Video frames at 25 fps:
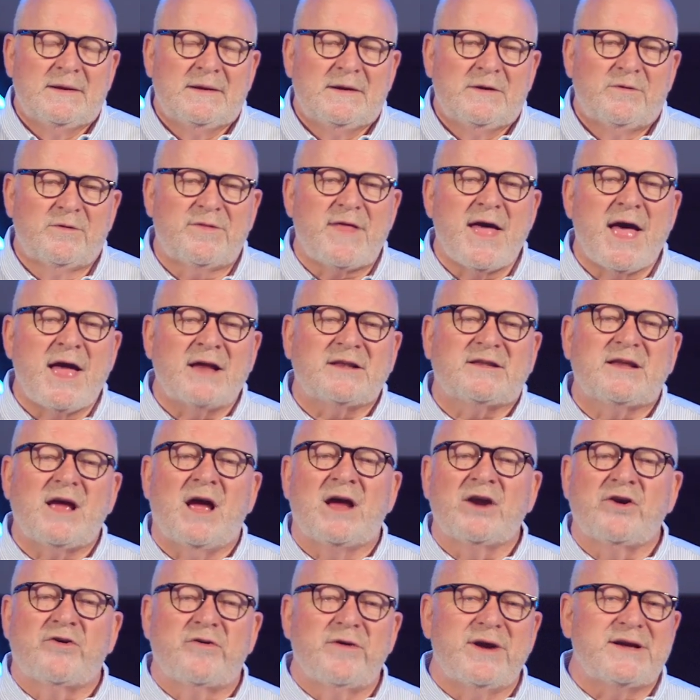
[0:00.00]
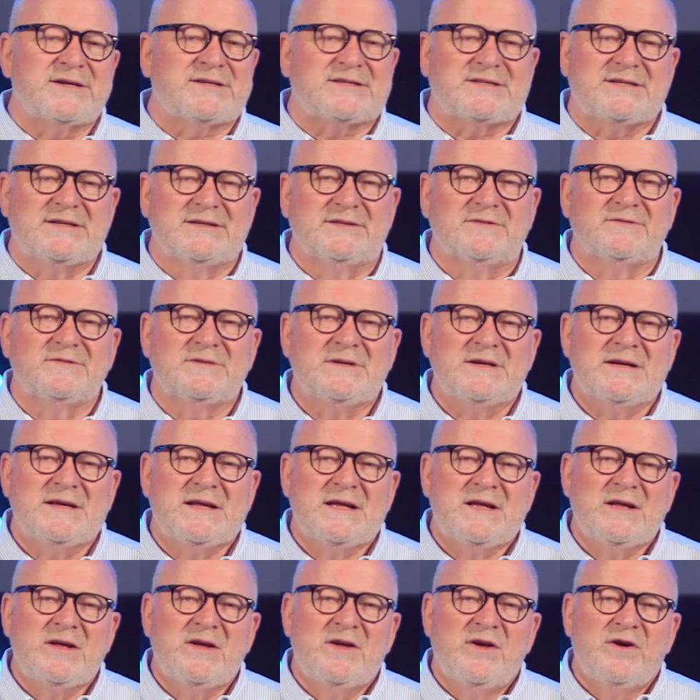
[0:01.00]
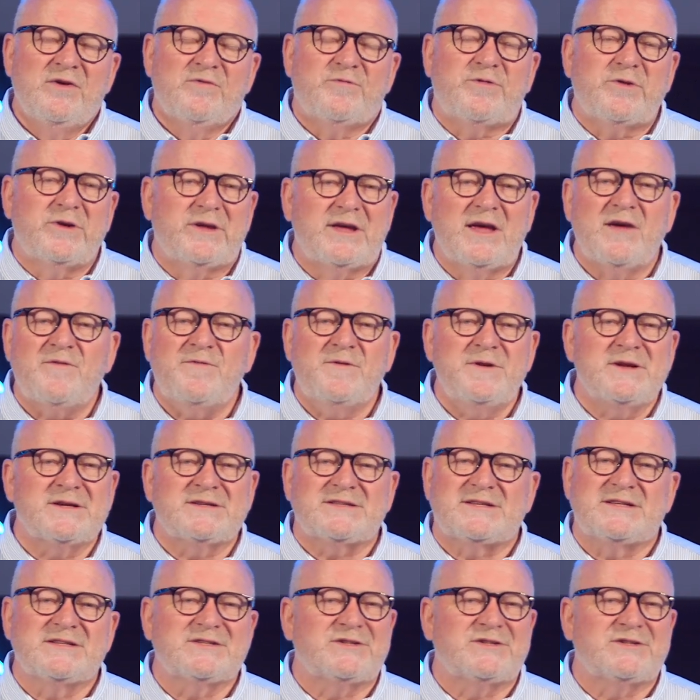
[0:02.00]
Without digressing, forgiveness